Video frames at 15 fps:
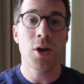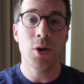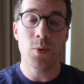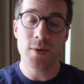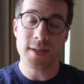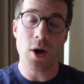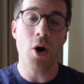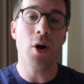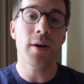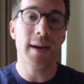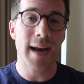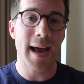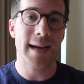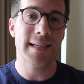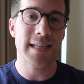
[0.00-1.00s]
who is on
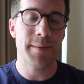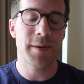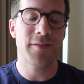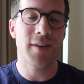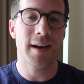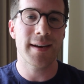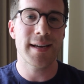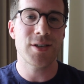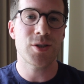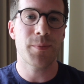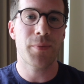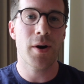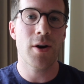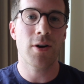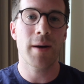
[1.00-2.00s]
an Academic Foundation
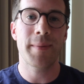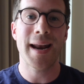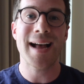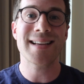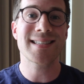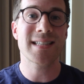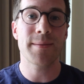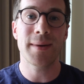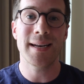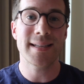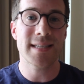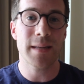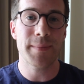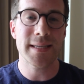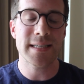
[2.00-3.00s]
program and ask them a
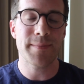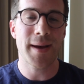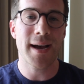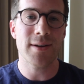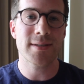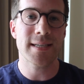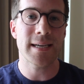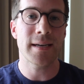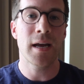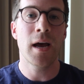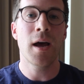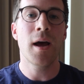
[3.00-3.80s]
little bit about it.